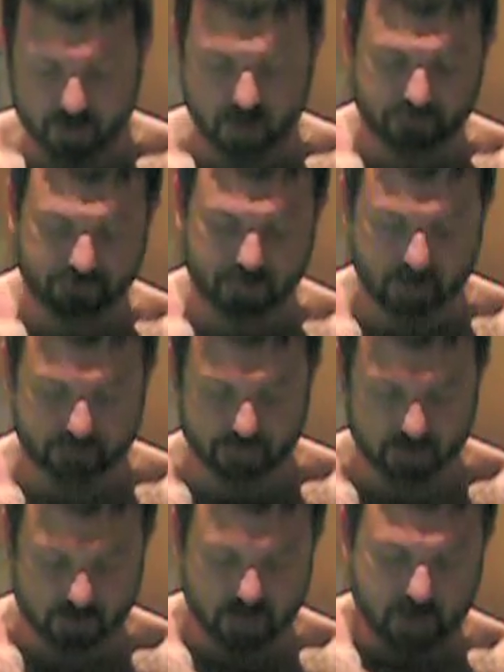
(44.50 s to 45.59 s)
off
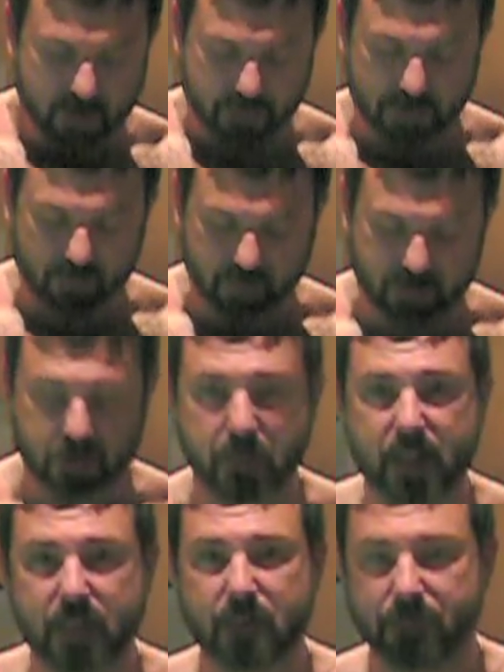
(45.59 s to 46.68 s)
flavor. I mean, you can
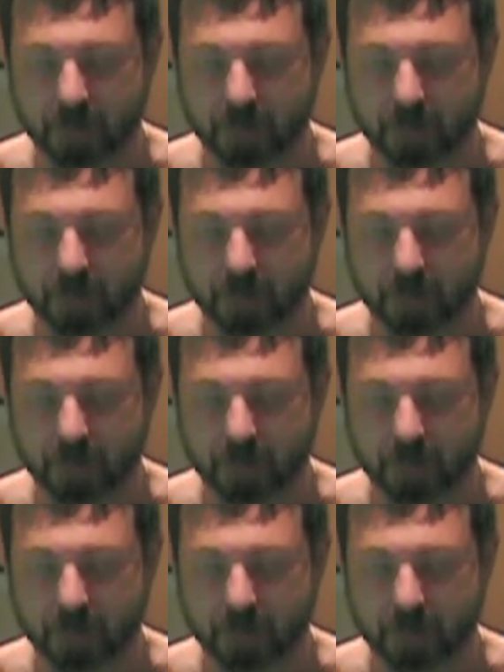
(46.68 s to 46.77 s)
smell it if it